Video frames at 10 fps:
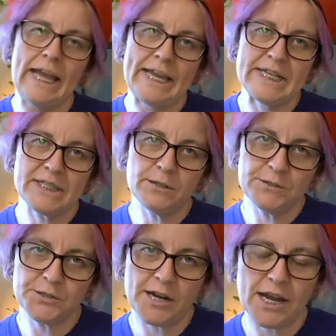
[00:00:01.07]
Hey
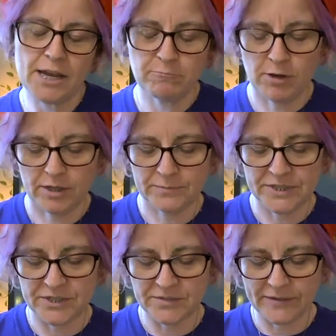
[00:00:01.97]
Soul Tribe, welcome
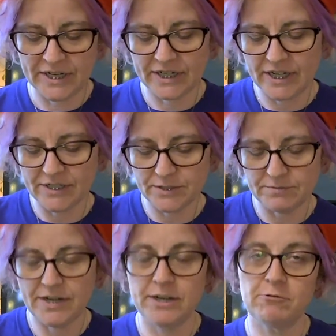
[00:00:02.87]
to your Divine Guidance
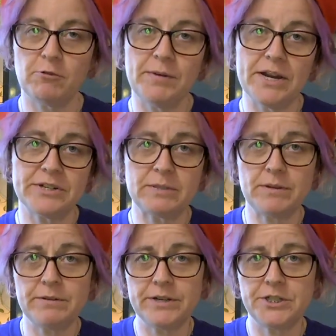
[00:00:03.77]
reading where we are
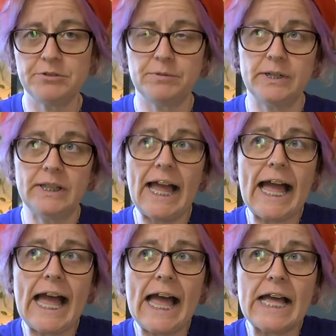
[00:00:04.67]
spiritual
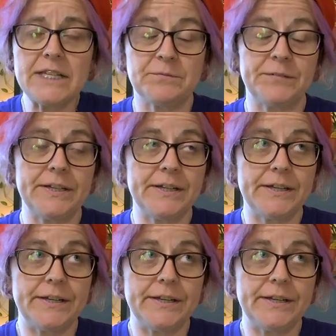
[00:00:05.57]
as fuck.